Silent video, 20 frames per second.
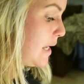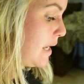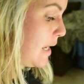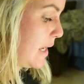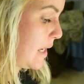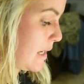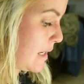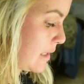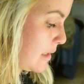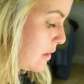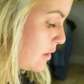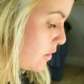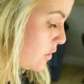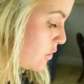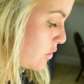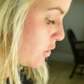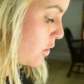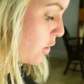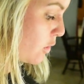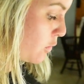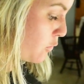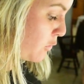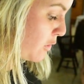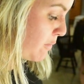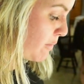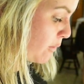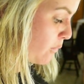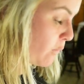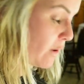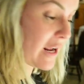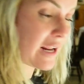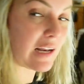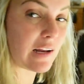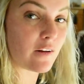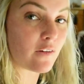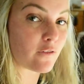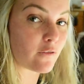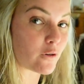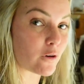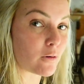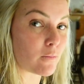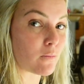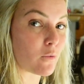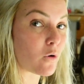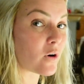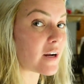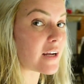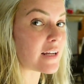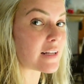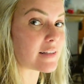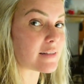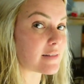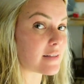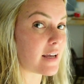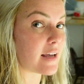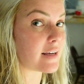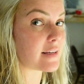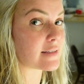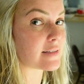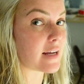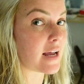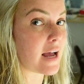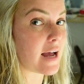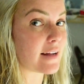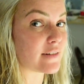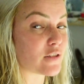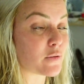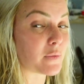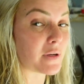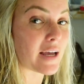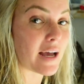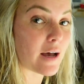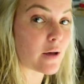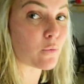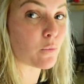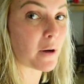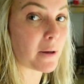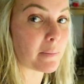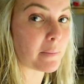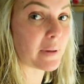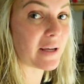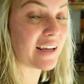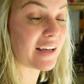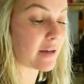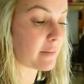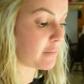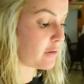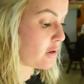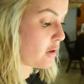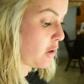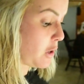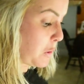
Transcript: And so we've been waiting for Morgan's eggs to hatch, and we had 1 pip.